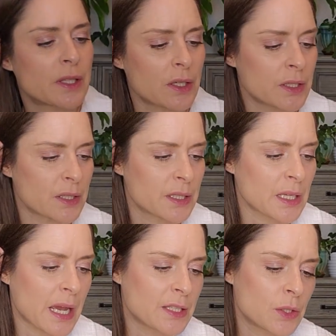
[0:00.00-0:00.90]
yards.
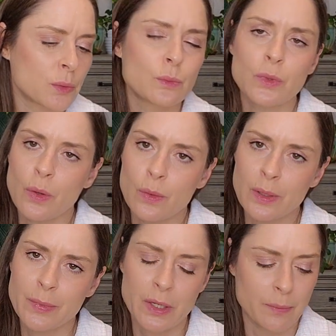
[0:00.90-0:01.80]
I don't know what
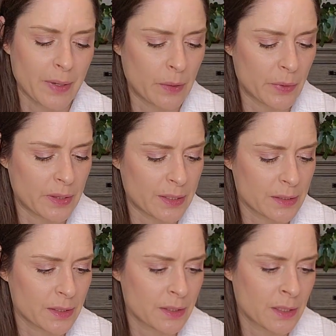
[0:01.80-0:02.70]
I'm going to make with
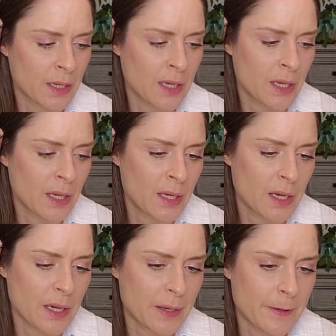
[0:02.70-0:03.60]
this.
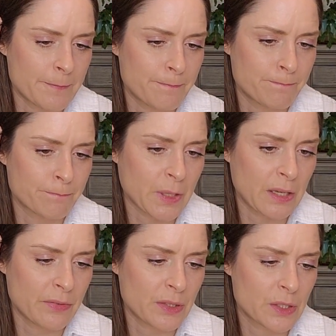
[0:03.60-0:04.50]

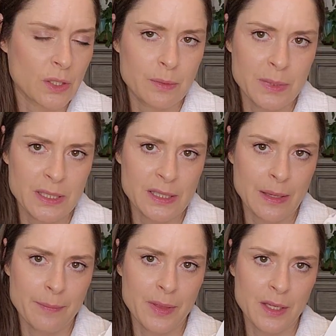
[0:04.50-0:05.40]
If it's going to be
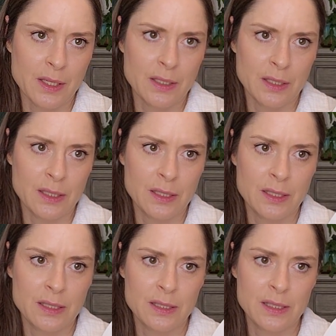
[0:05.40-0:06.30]
something
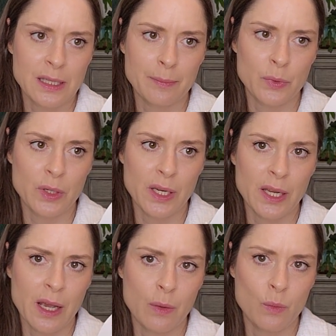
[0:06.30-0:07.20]

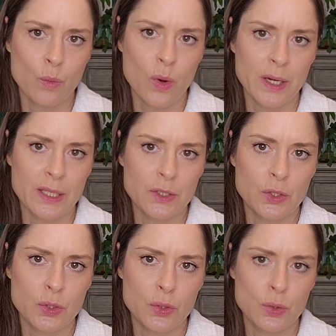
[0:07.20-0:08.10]
summery, I want it
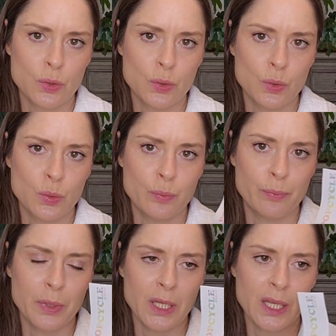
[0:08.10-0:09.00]
to
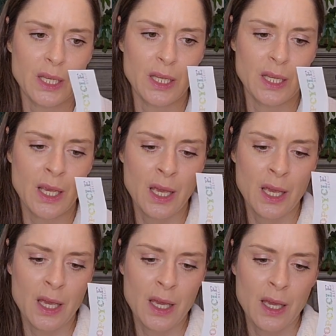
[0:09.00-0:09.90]
be
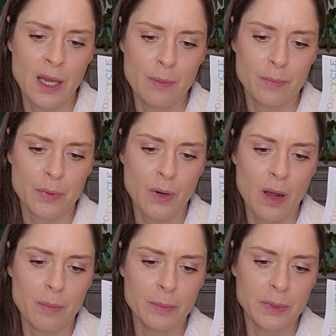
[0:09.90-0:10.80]

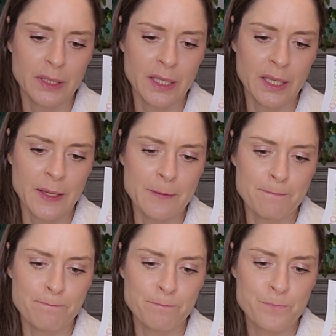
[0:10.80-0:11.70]

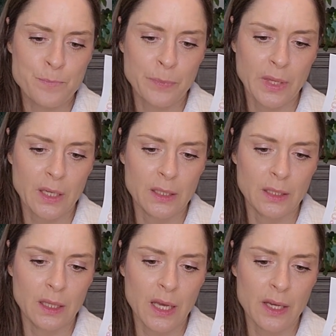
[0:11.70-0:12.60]
probably a
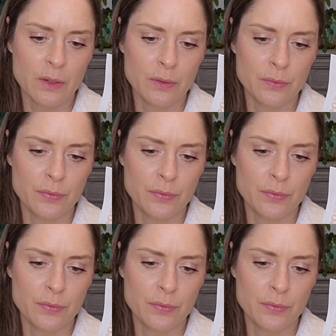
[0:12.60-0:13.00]
lot of